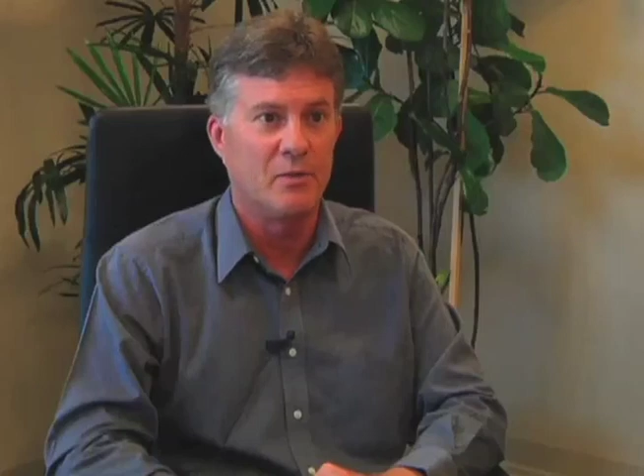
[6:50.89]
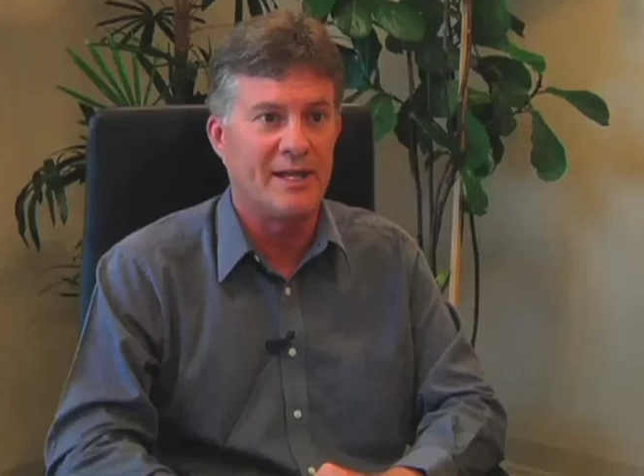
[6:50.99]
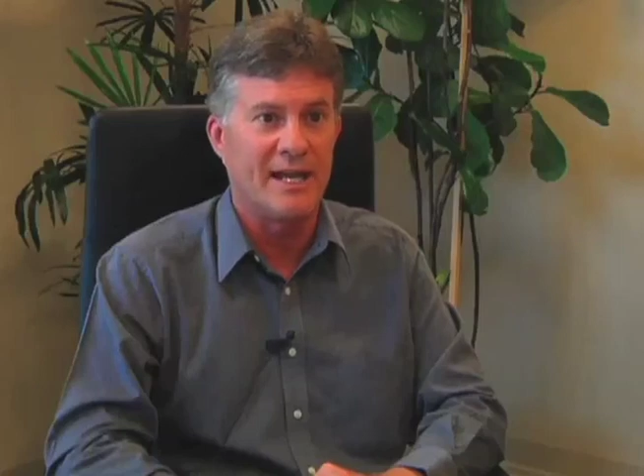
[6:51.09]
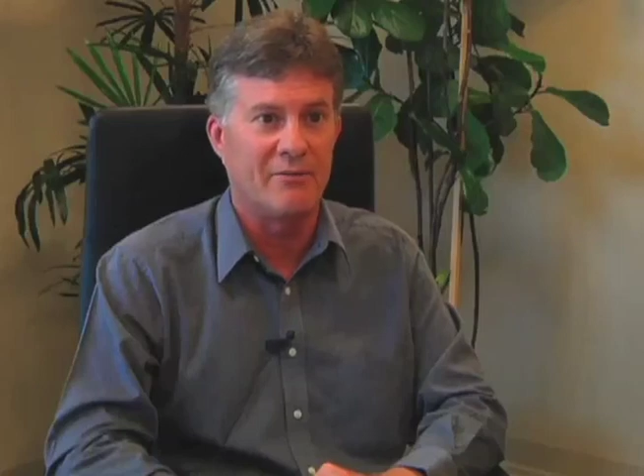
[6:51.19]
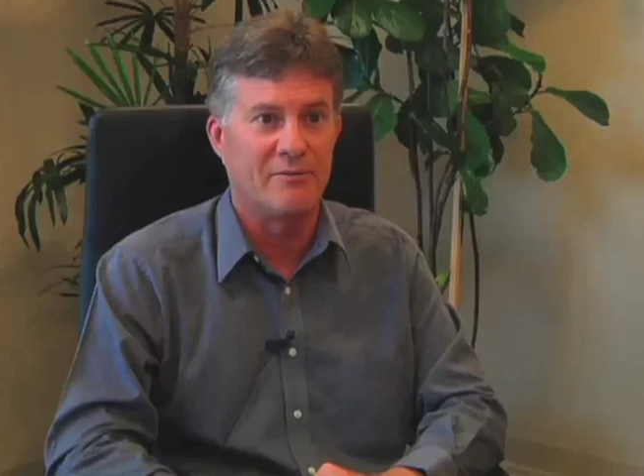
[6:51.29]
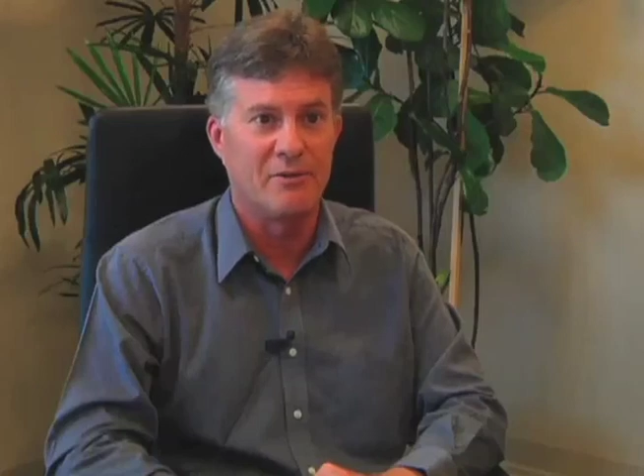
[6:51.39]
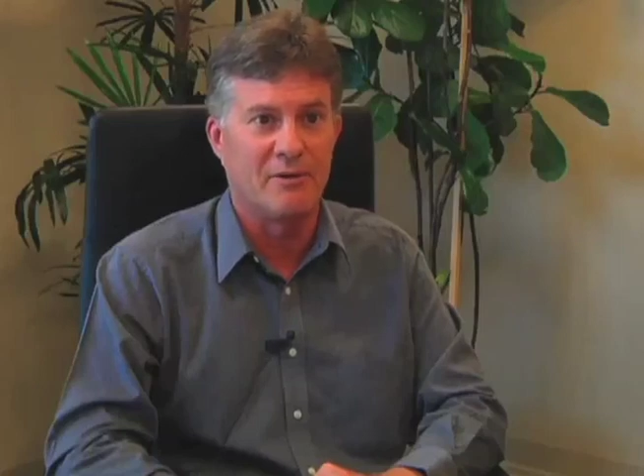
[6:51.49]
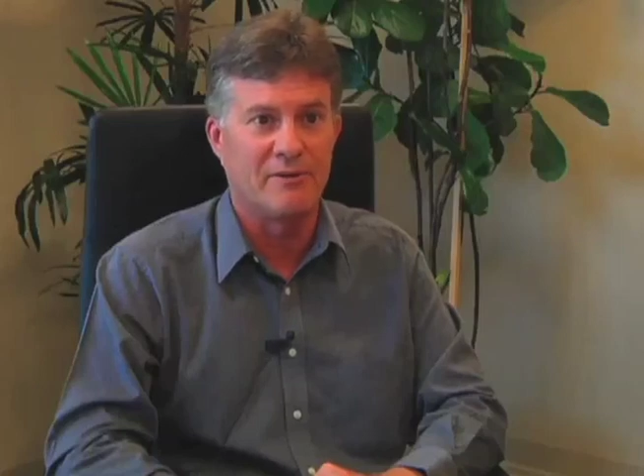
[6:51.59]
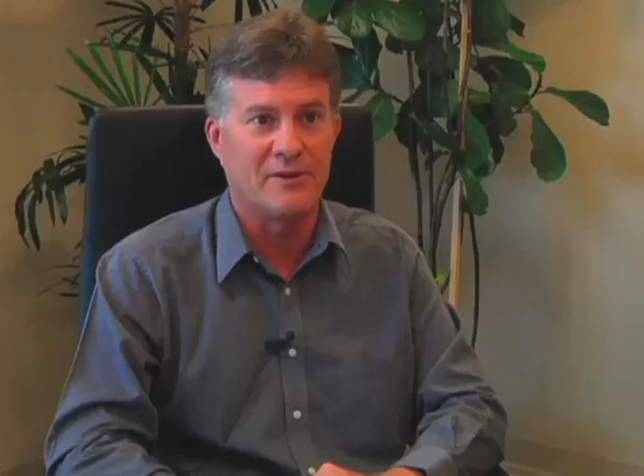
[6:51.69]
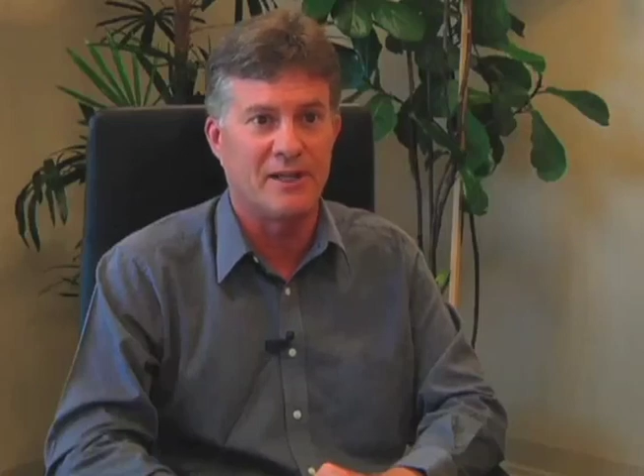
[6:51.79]
we can't review
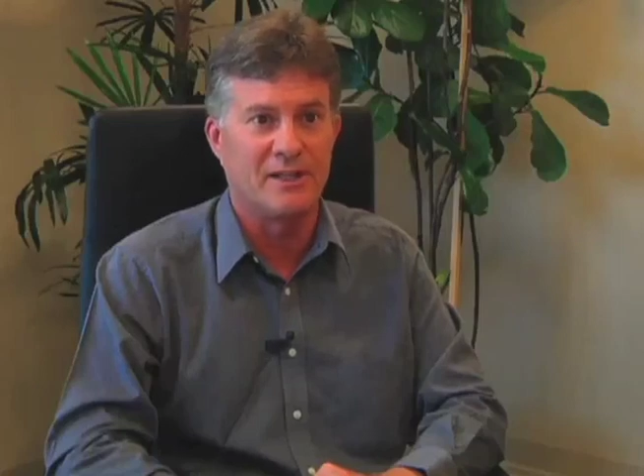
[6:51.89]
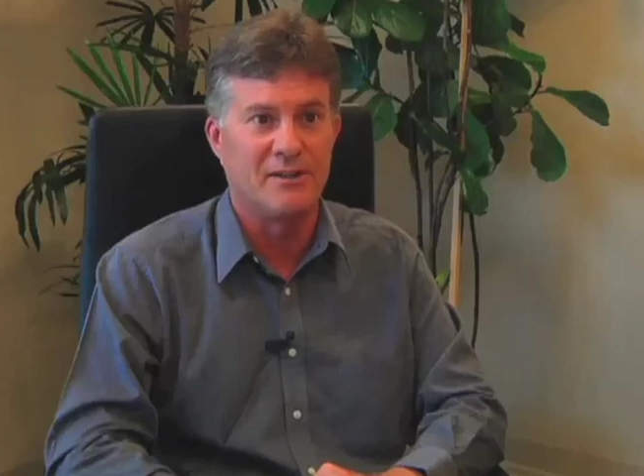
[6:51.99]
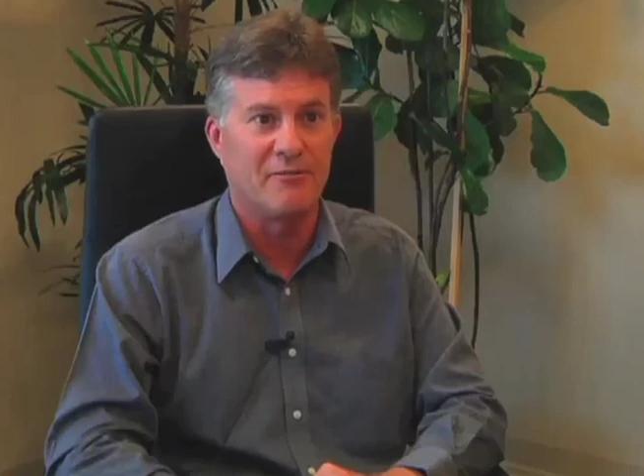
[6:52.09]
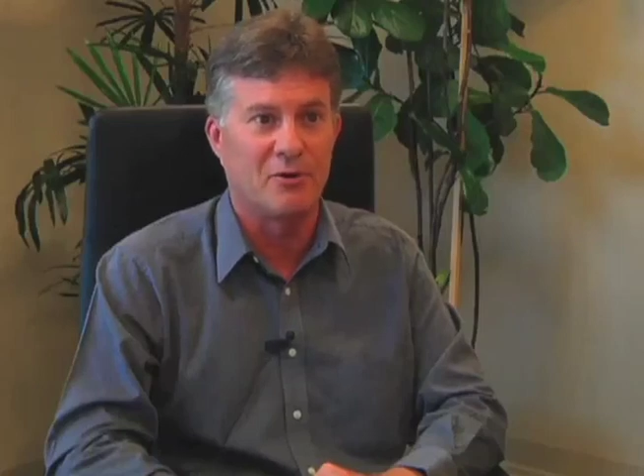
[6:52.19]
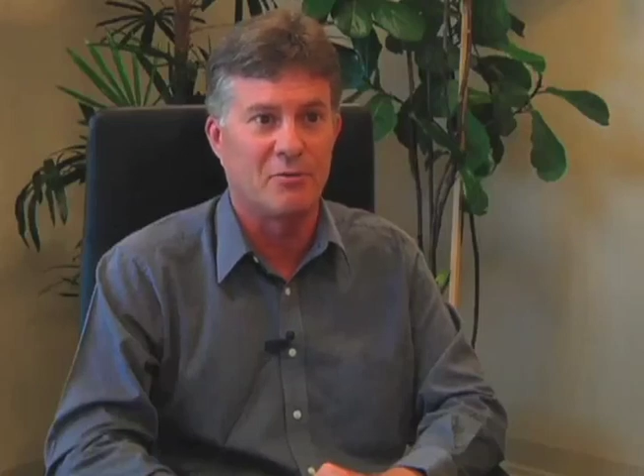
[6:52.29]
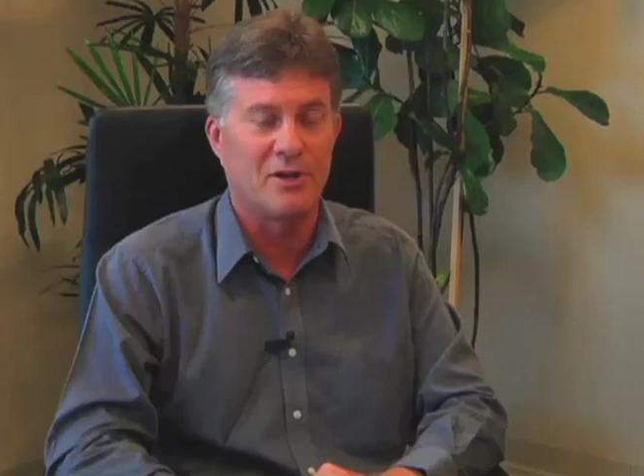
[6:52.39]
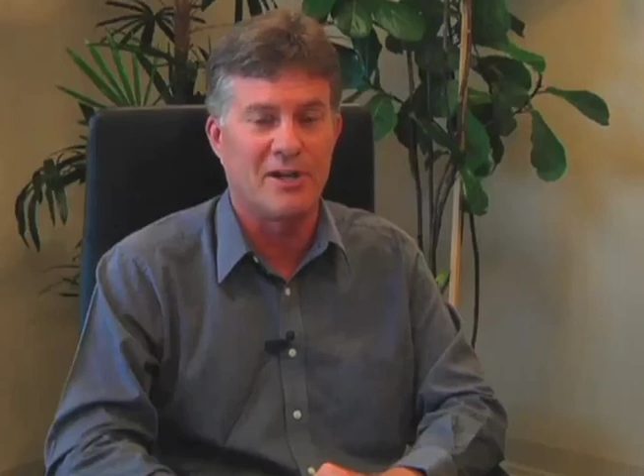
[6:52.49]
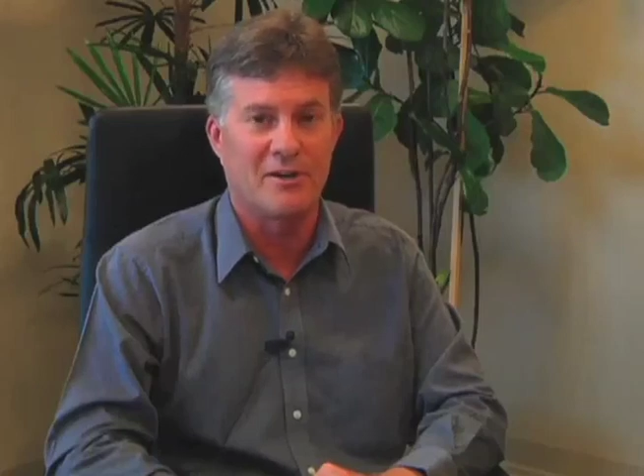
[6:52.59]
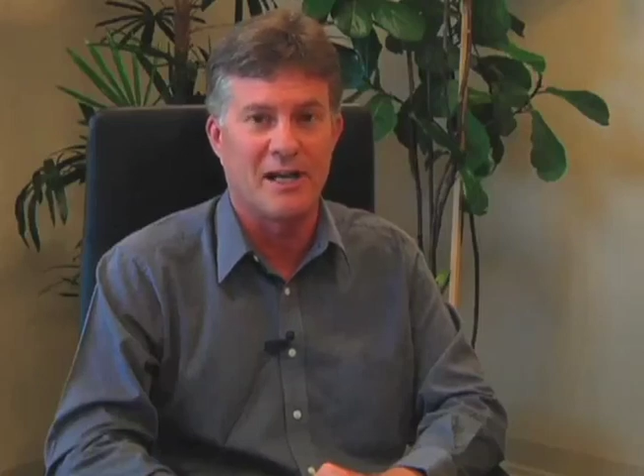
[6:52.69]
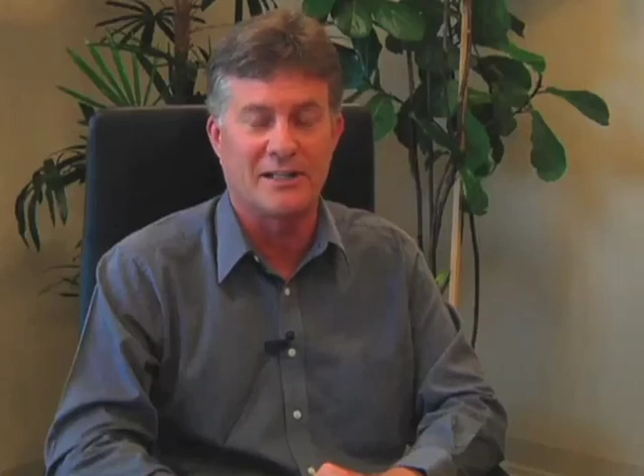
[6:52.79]
everything in the Affordable
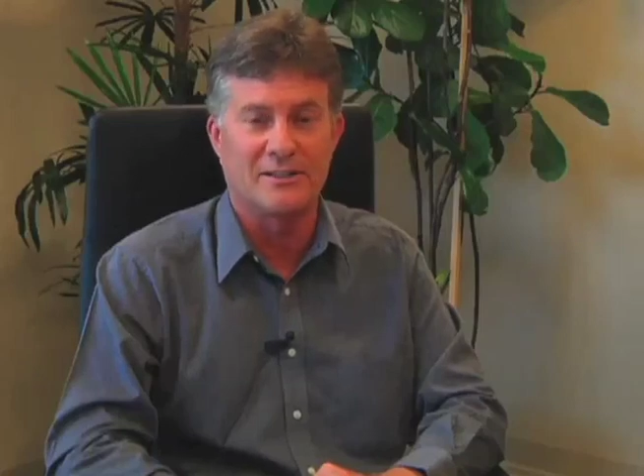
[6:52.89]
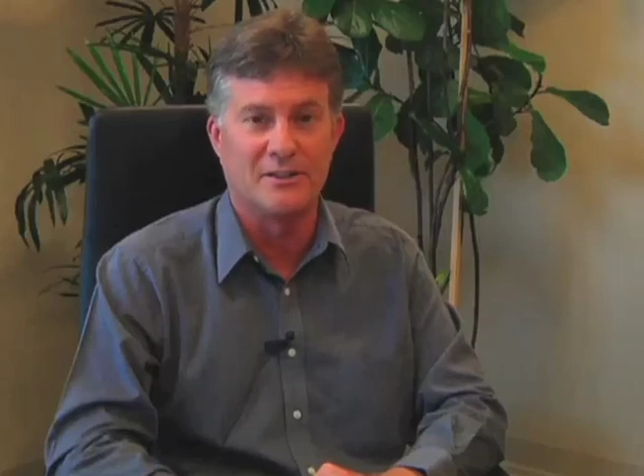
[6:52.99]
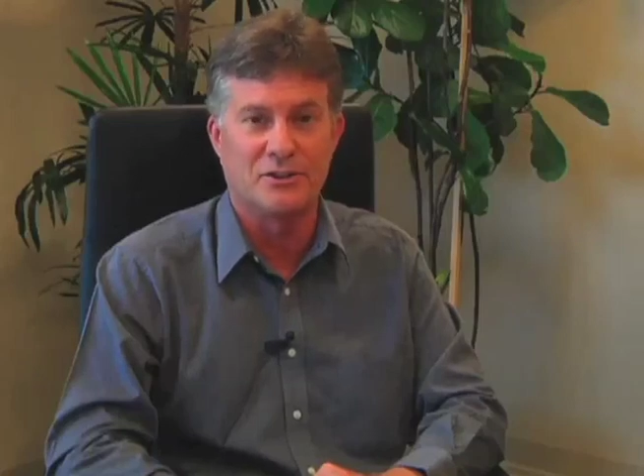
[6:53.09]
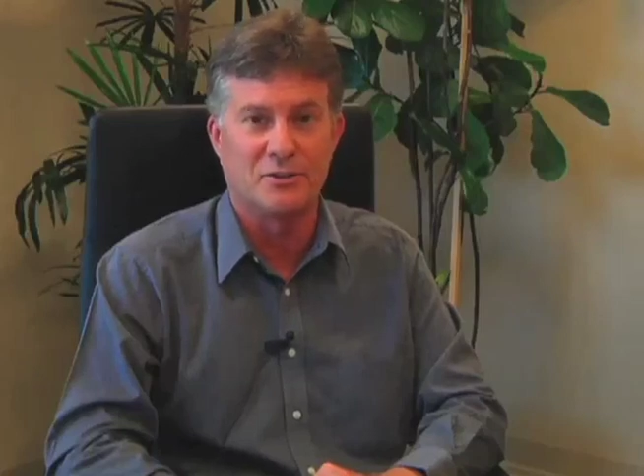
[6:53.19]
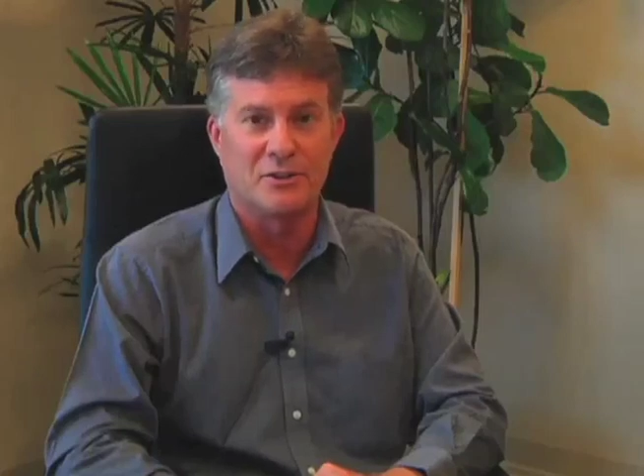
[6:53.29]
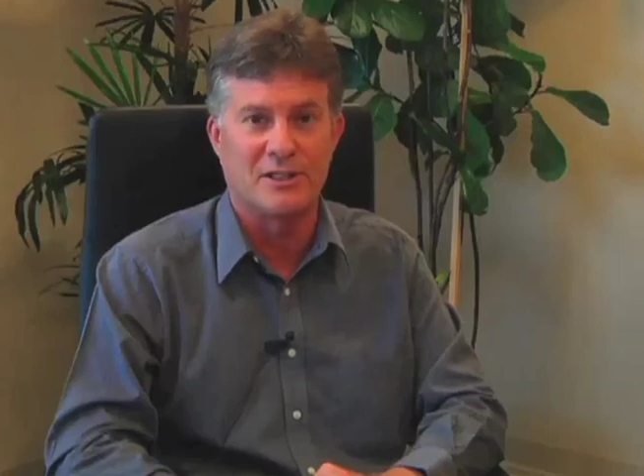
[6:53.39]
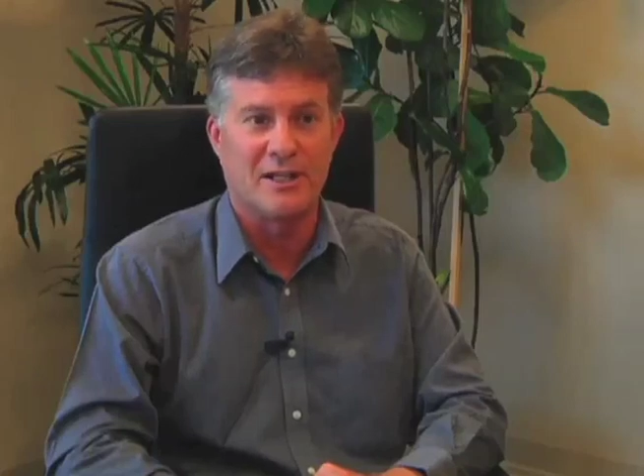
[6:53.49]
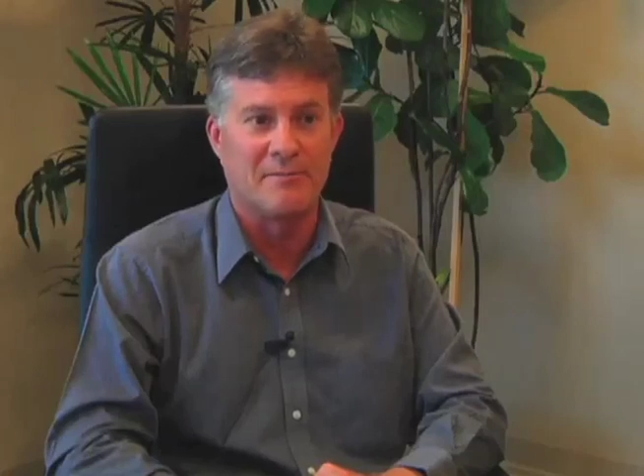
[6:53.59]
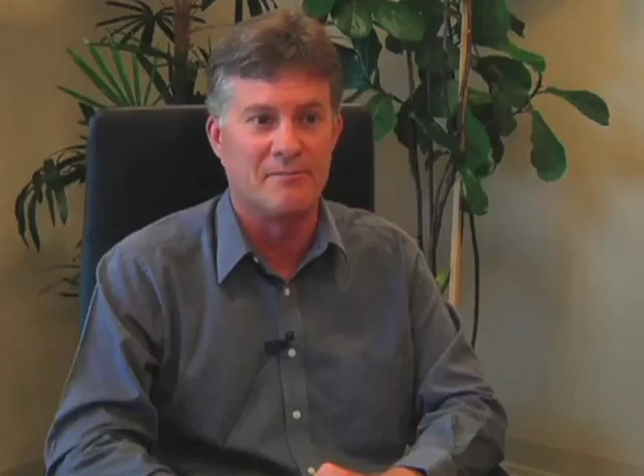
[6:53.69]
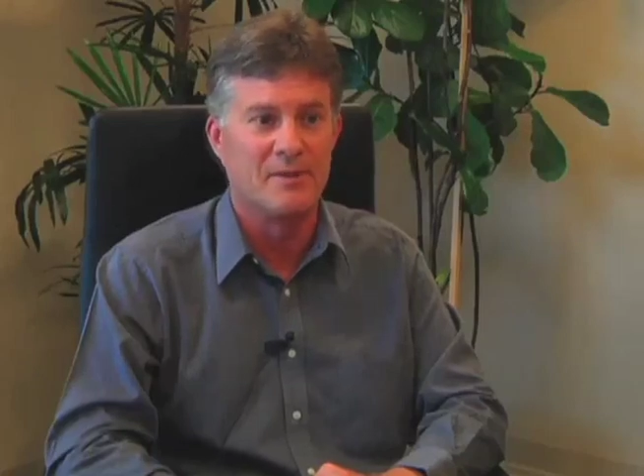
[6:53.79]
Care Act in this short
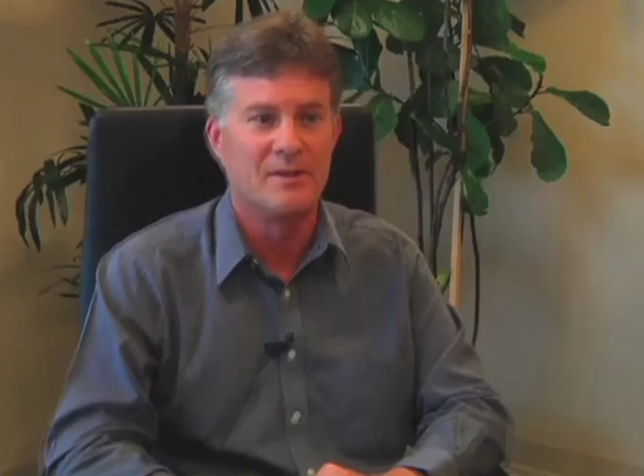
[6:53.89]
time.